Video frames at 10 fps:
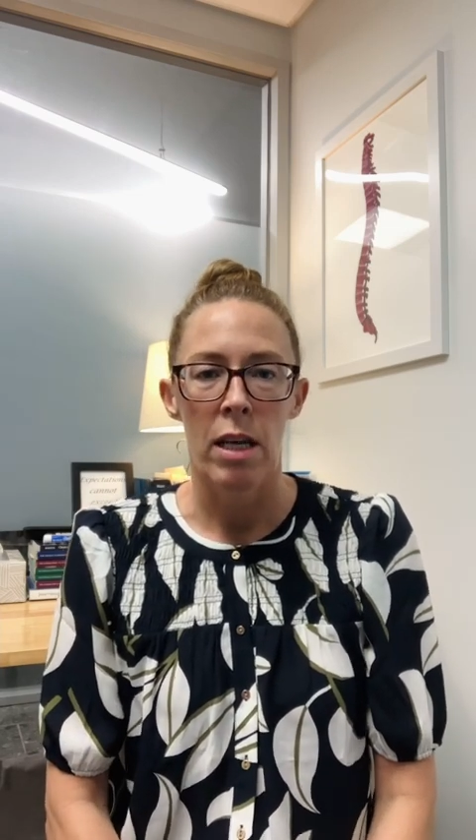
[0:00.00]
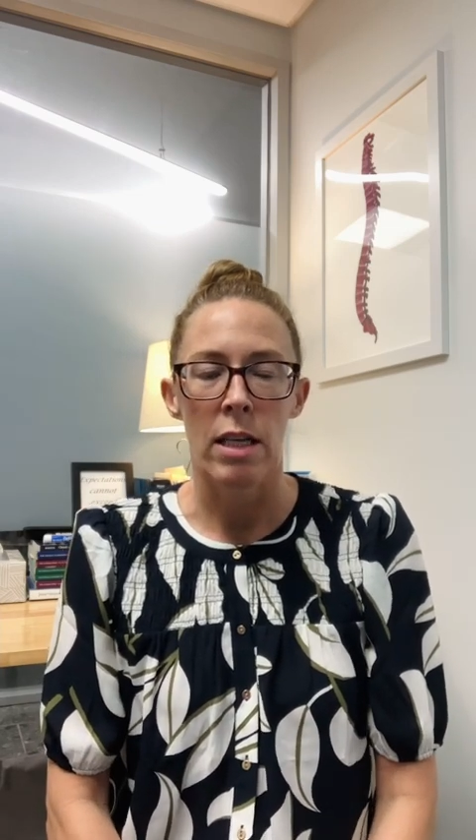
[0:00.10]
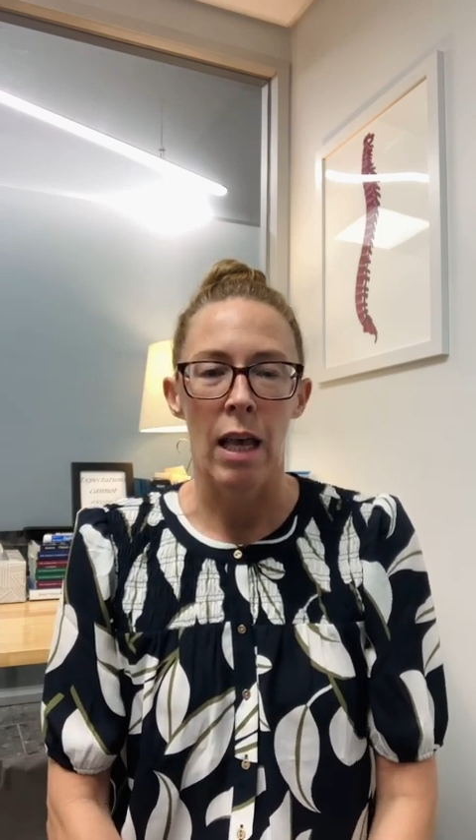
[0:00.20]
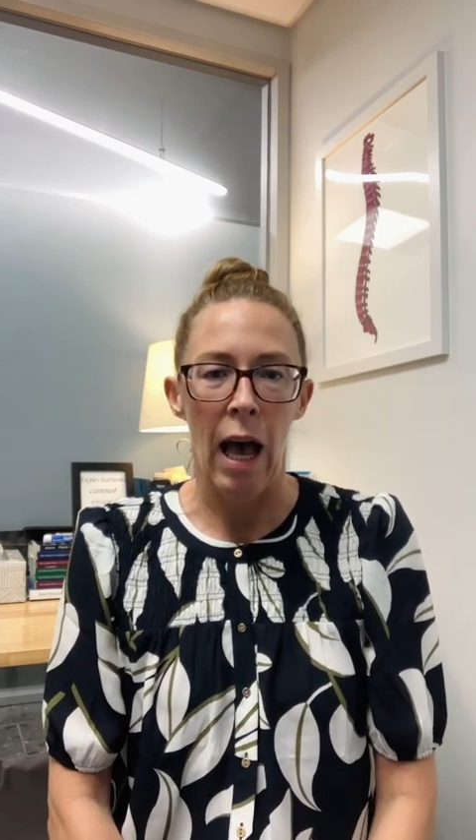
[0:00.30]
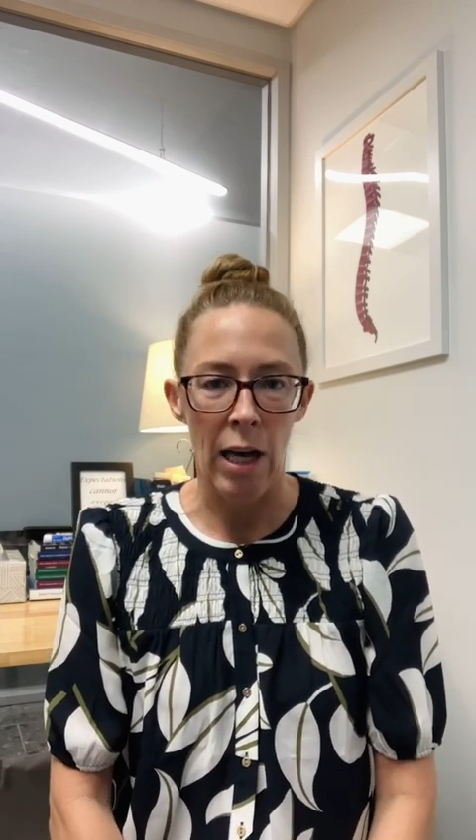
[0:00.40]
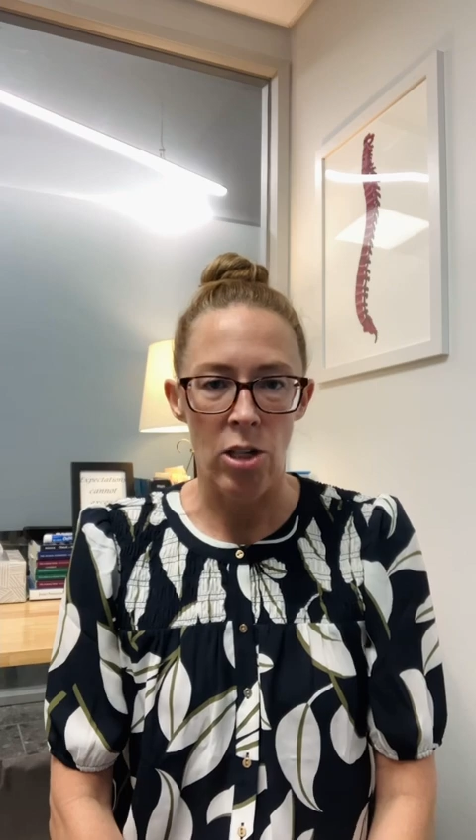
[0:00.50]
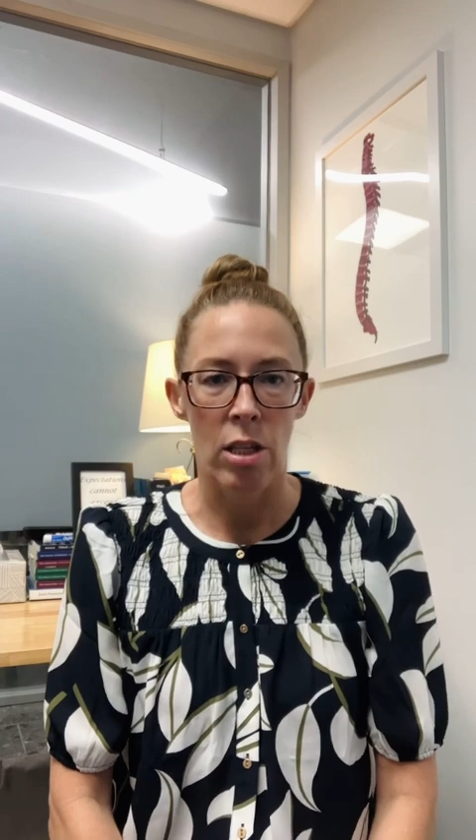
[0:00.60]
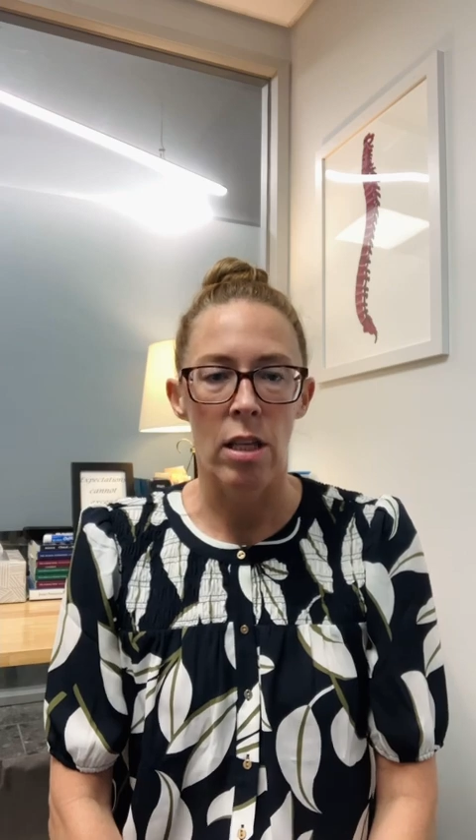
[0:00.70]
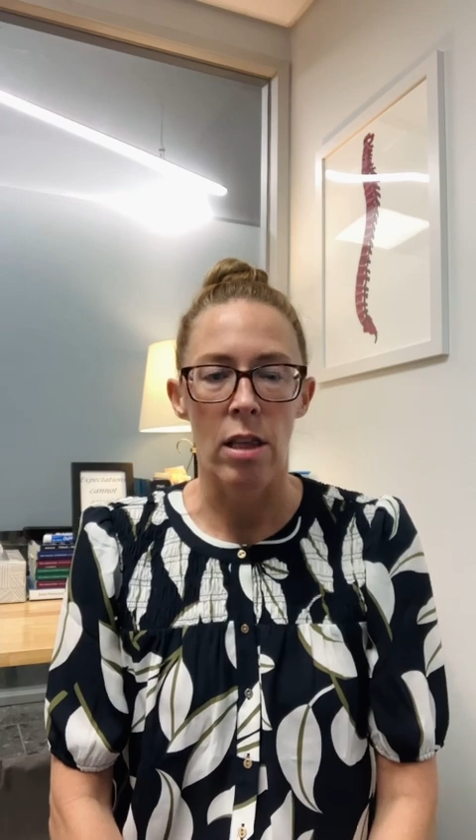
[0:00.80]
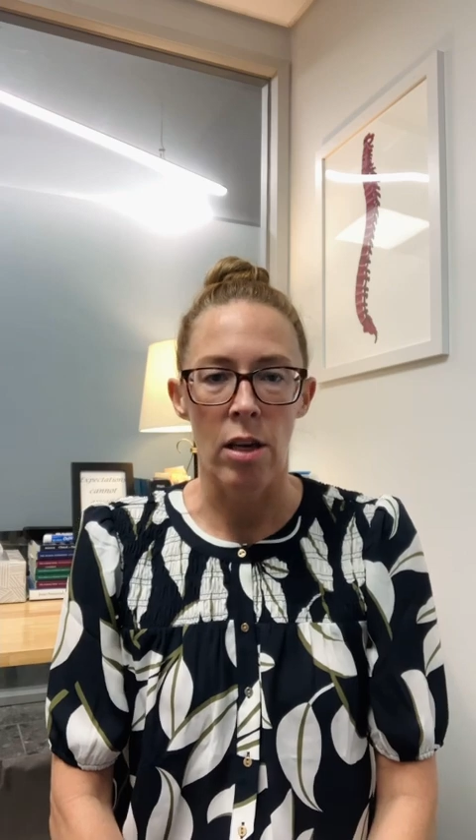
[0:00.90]
is actually
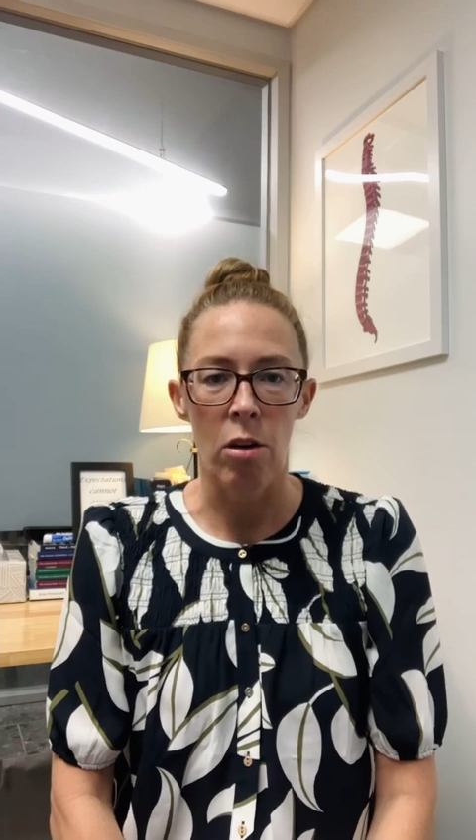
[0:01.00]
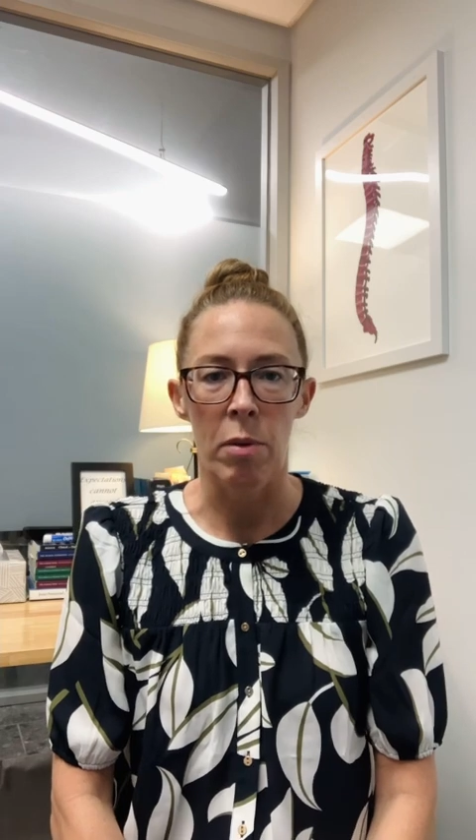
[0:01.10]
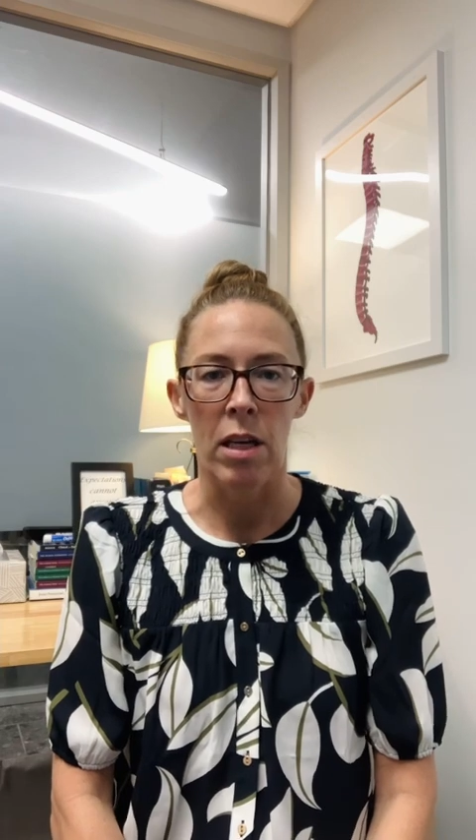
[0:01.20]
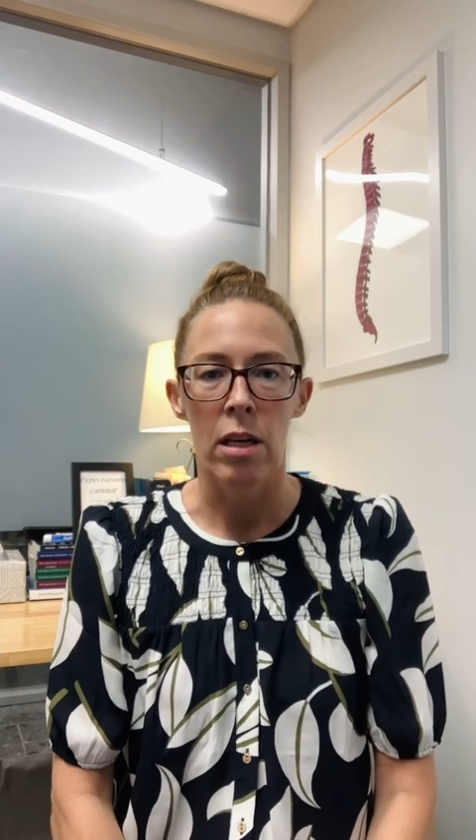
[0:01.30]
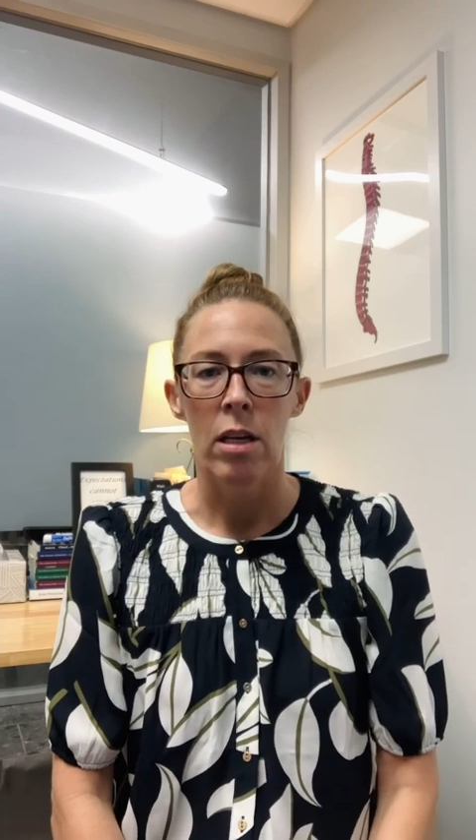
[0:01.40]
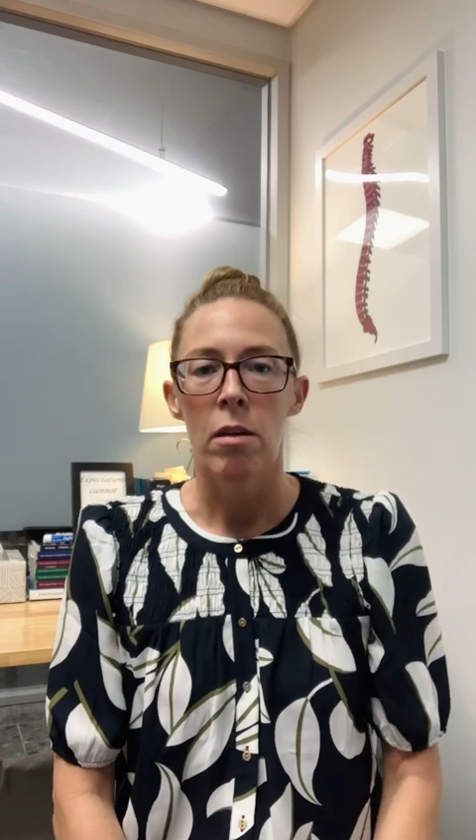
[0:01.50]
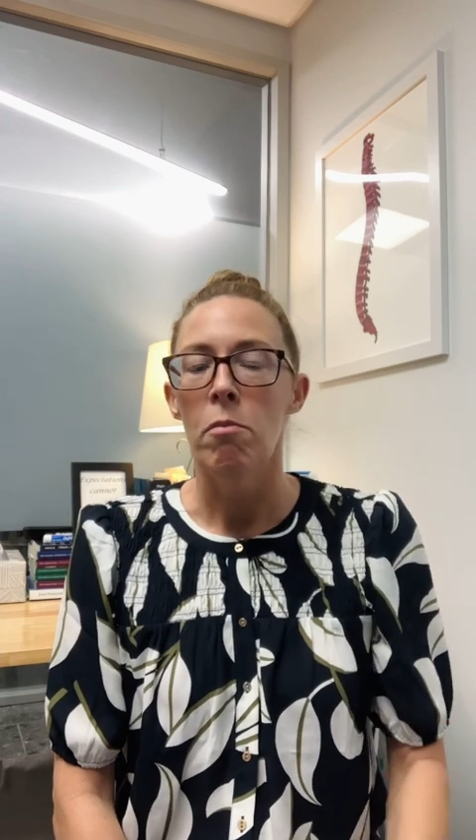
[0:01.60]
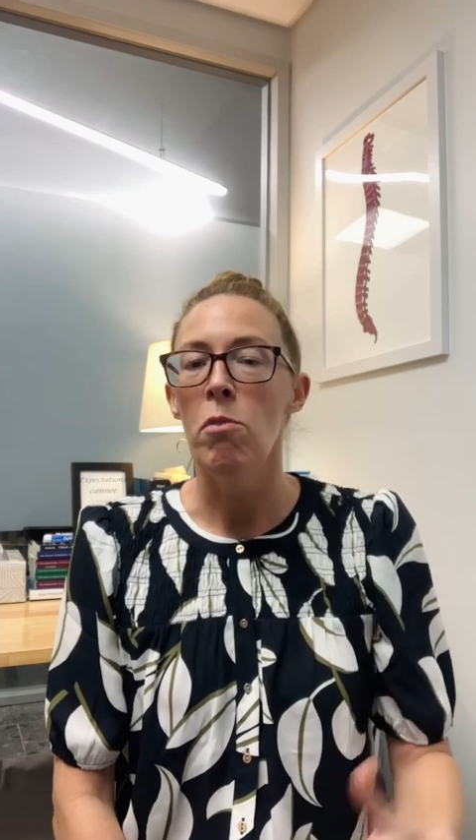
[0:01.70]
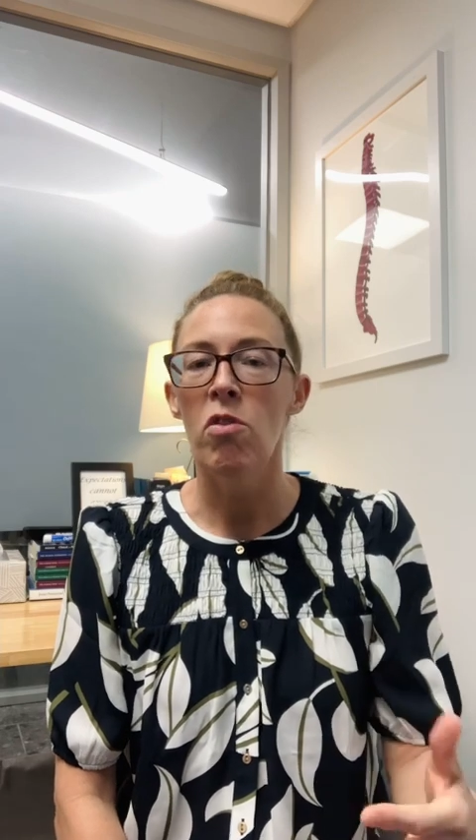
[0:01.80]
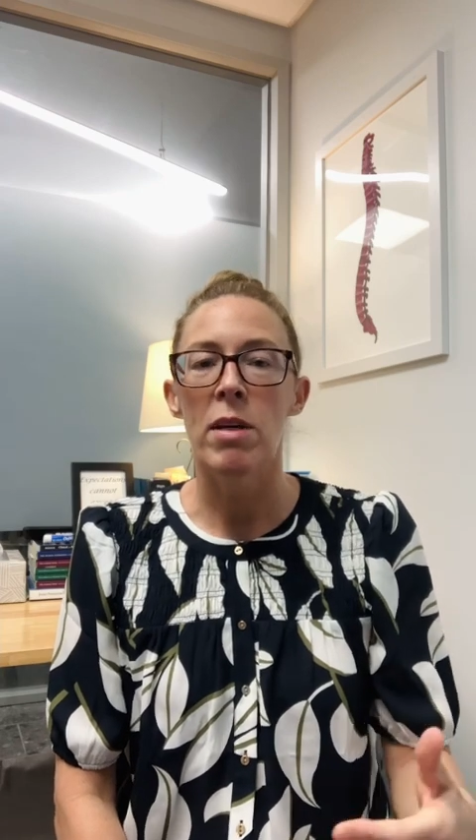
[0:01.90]
the therapy.
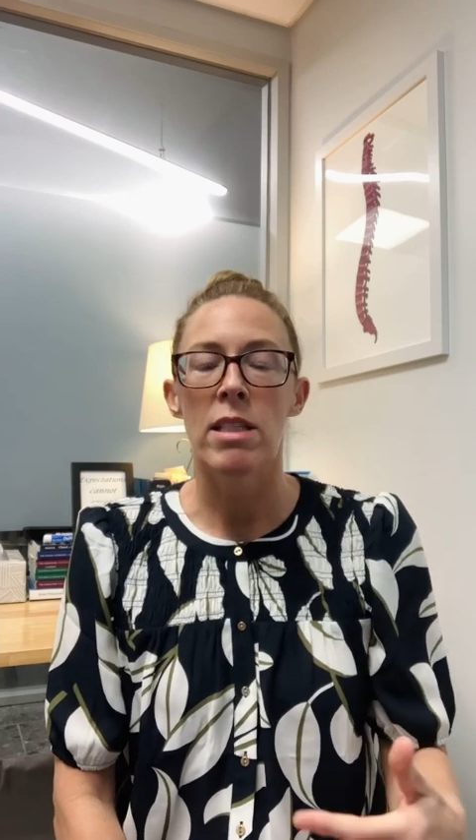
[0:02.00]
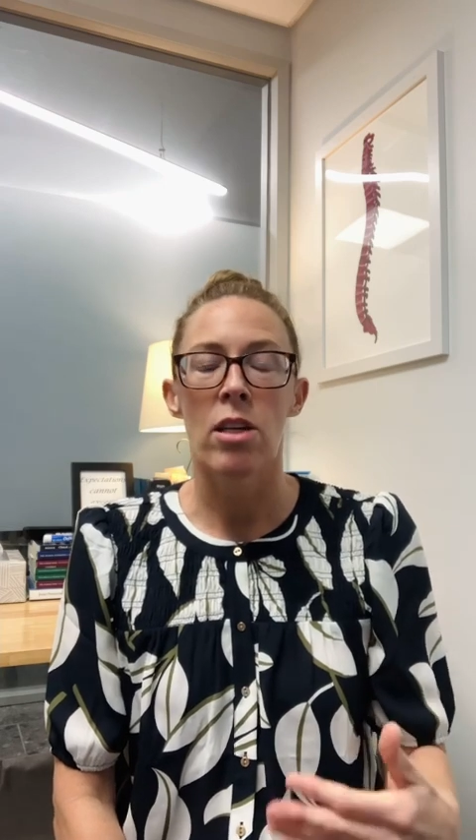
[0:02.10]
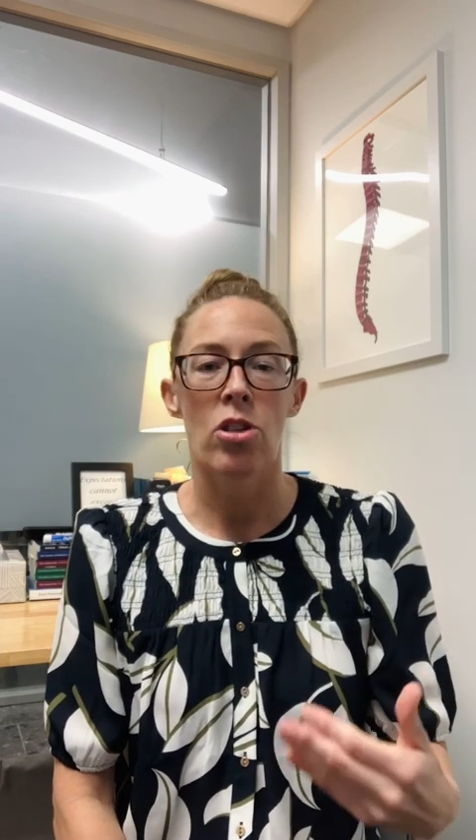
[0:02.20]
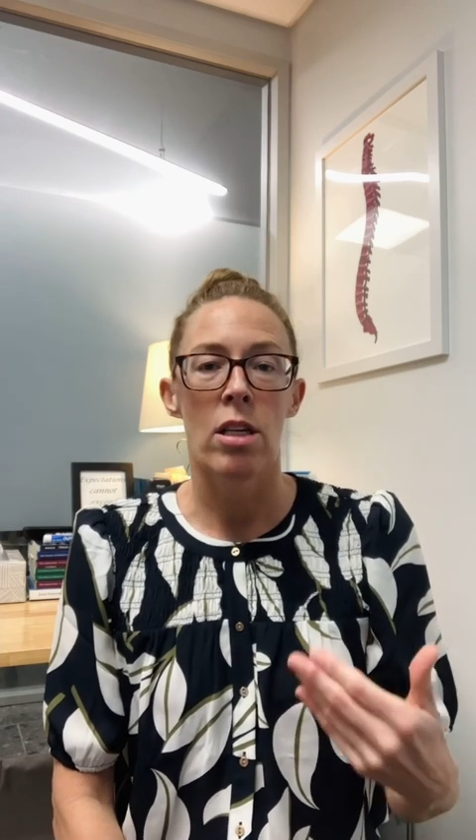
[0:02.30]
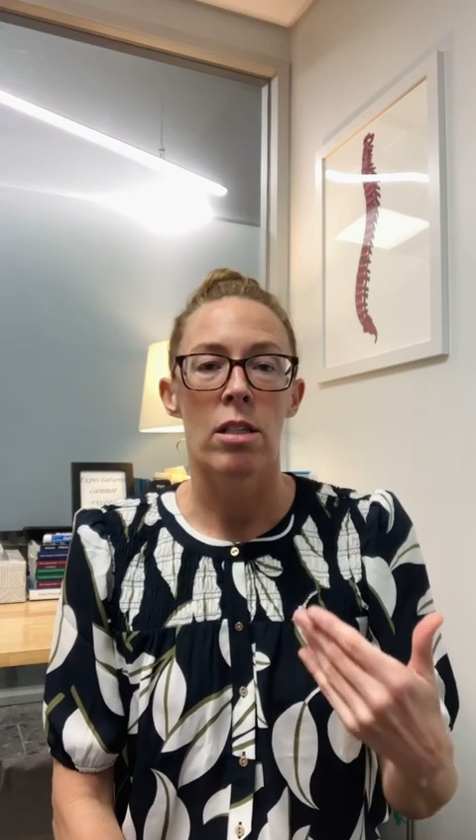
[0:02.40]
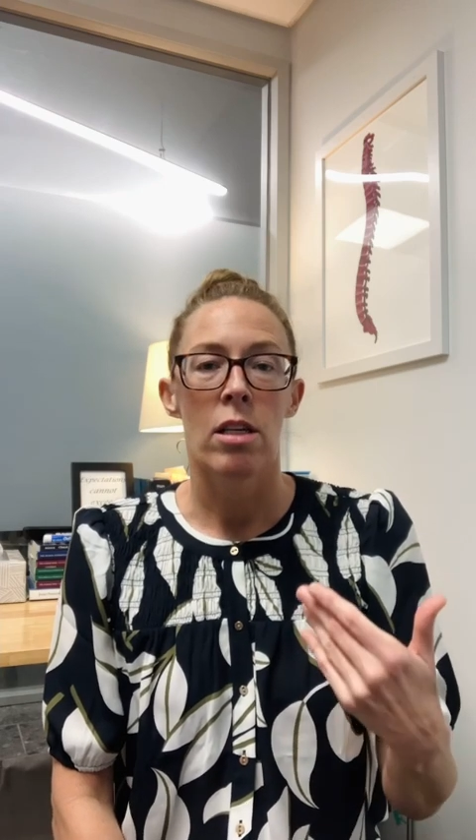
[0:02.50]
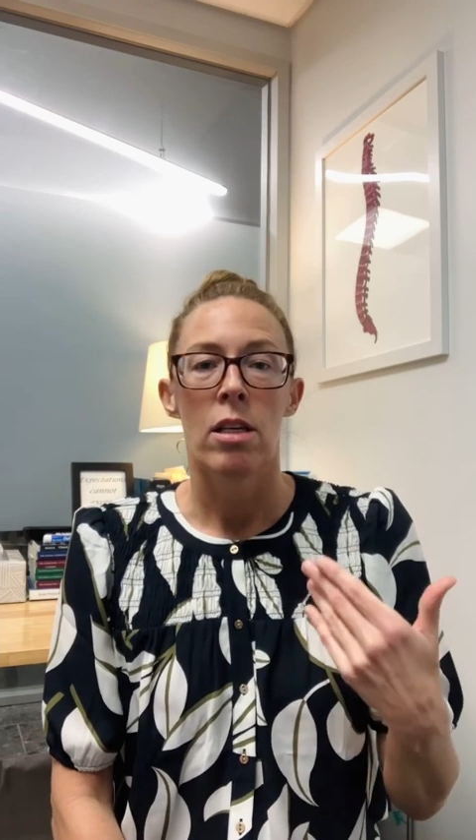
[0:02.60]
Movements such as